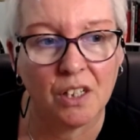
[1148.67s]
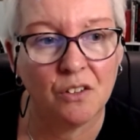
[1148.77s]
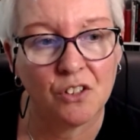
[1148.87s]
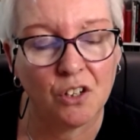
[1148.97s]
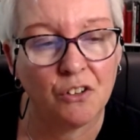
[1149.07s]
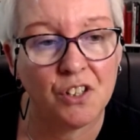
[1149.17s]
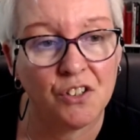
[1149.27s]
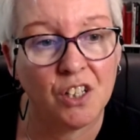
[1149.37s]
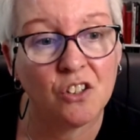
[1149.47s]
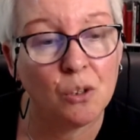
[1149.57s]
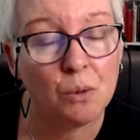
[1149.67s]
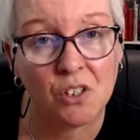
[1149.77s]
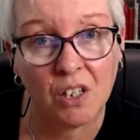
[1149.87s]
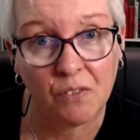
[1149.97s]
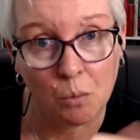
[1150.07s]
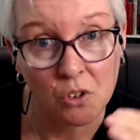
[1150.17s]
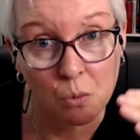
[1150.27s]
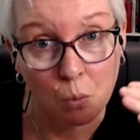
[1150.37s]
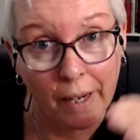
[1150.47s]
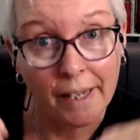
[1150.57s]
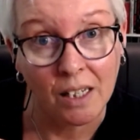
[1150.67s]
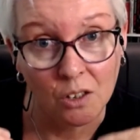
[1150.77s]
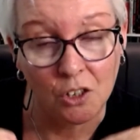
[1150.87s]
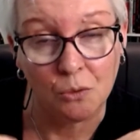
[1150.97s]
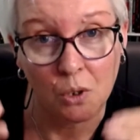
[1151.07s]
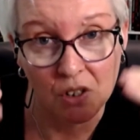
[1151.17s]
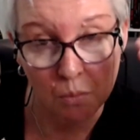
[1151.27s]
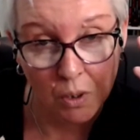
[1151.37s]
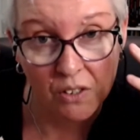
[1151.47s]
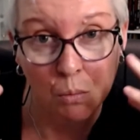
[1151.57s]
So 6, 2, and 7, what's weighing on you, what's